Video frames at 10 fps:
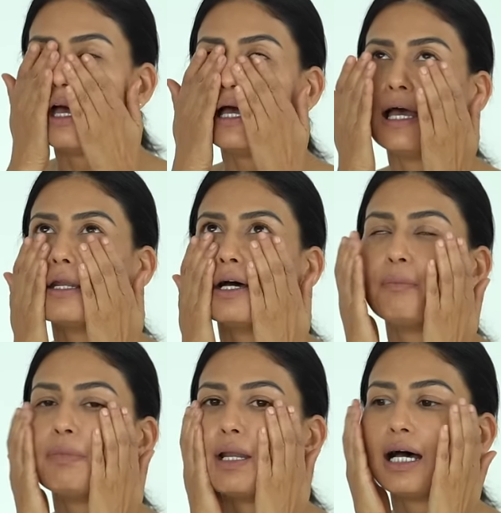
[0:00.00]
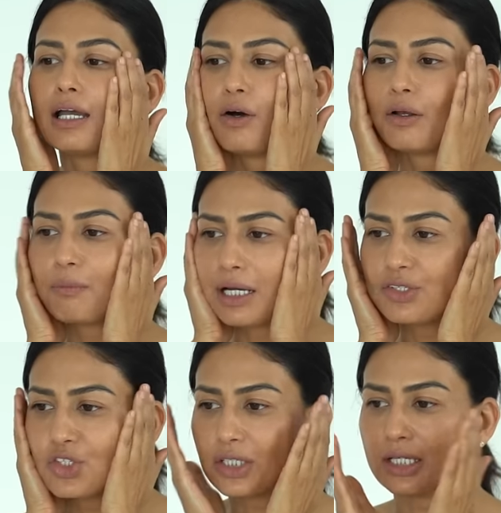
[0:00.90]
and apply on my
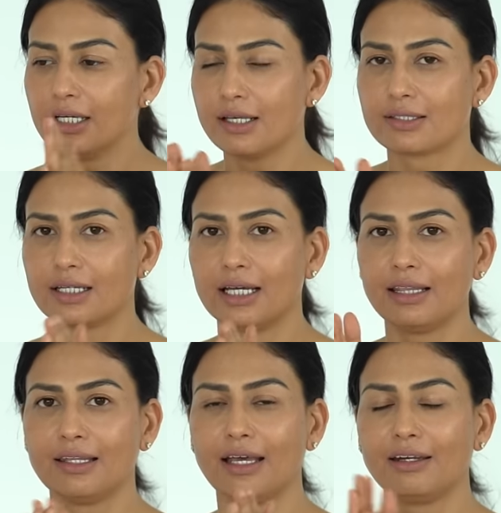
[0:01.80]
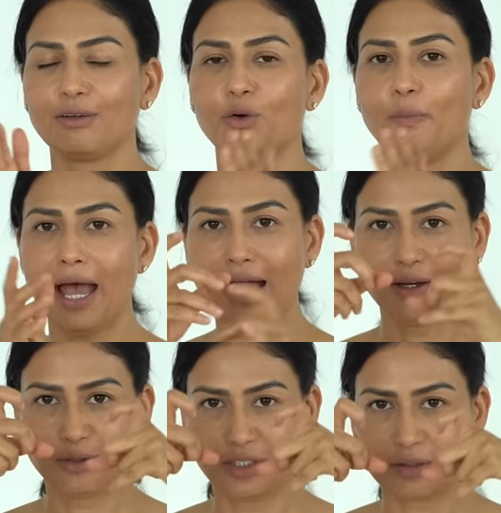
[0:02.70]
cheeks, and then go
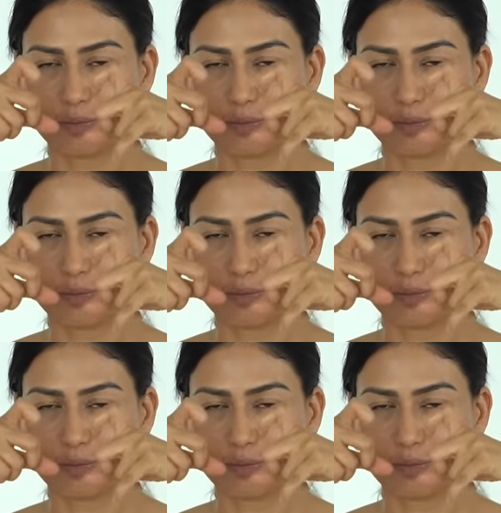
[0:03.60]
back to this